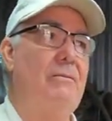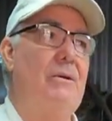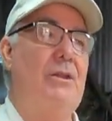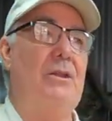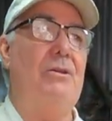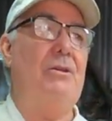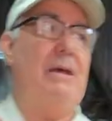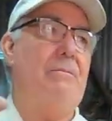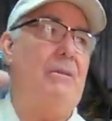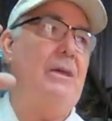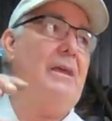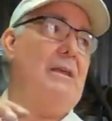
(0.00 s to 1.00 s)
Well, you do
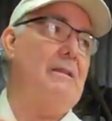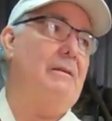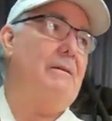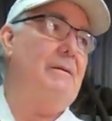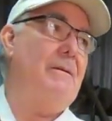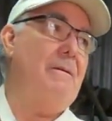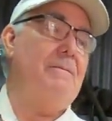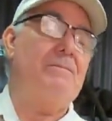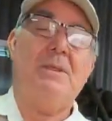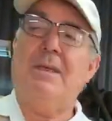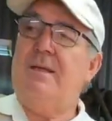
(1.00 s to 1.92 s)
that with heat. Yep.